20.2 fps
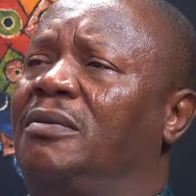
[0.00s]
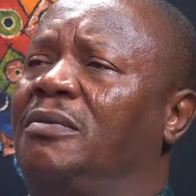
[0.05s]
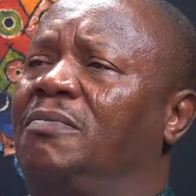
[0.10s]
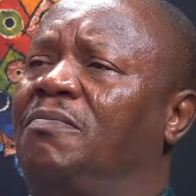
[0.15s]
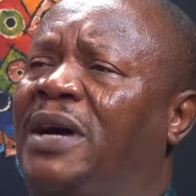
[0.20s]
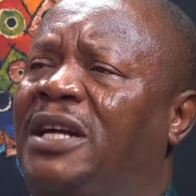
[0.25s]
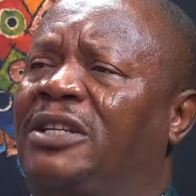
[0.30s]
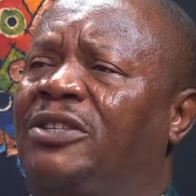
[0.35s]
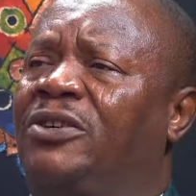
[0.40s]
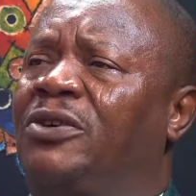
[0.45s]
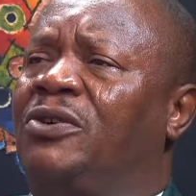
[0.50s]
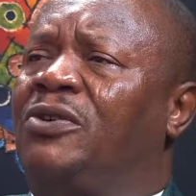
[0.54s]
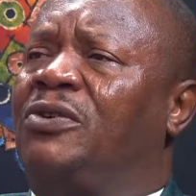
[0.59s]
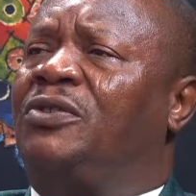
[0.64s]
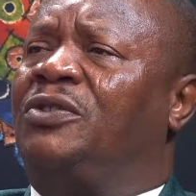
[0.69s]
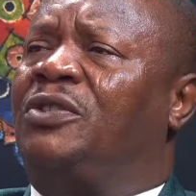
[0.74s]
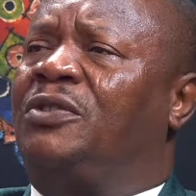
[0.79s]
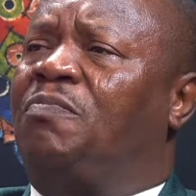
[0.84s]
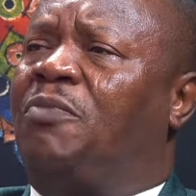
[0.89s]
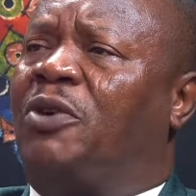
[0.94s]
Bad
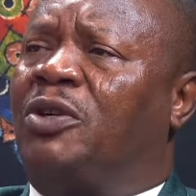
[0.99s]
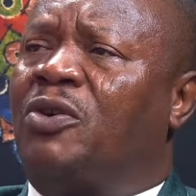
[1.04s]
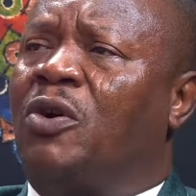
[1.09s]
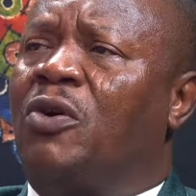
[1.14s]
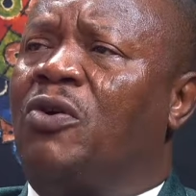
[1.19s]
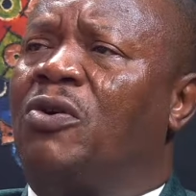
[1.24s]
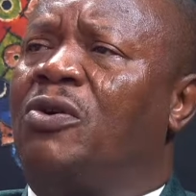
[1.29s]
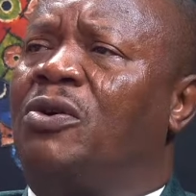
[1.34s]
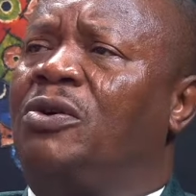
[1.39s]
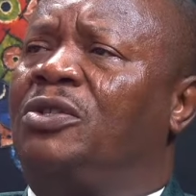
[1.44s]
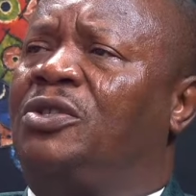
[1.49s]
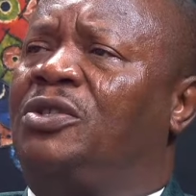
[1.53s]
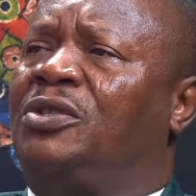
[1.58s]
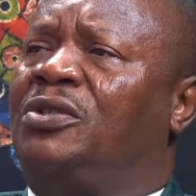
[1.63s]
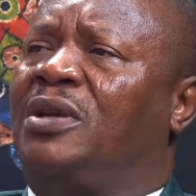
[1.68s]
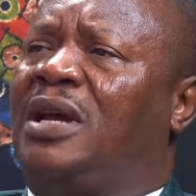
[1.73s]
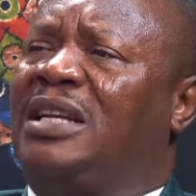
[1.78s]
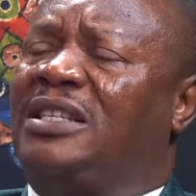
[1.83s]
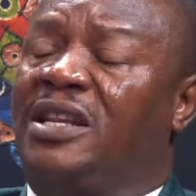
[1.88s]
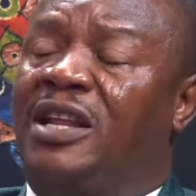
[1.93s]
roads,
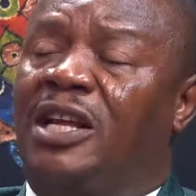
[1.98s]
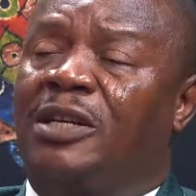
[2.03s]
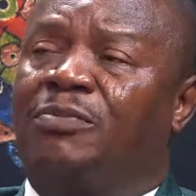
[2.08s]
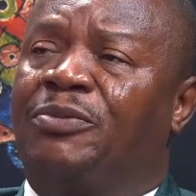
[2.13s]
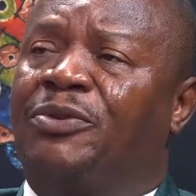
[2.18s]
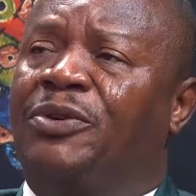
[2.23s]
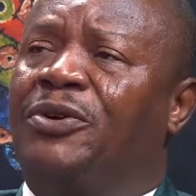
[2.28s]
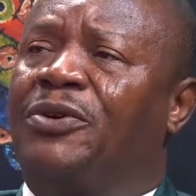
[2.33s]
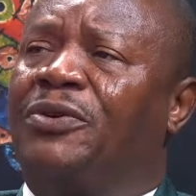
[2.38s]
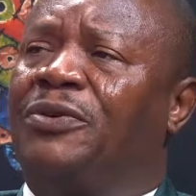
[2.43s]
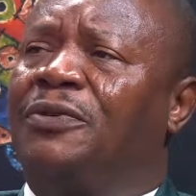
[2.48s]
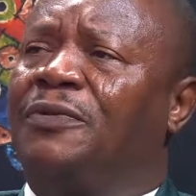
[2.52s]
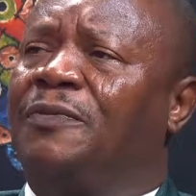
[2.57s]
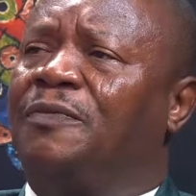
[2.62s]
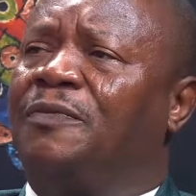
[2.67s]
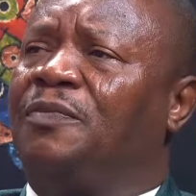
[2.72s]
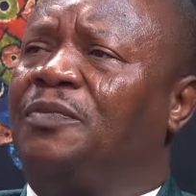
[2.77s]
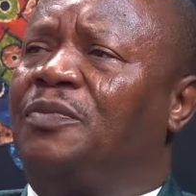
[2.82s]
potholes, accident prone.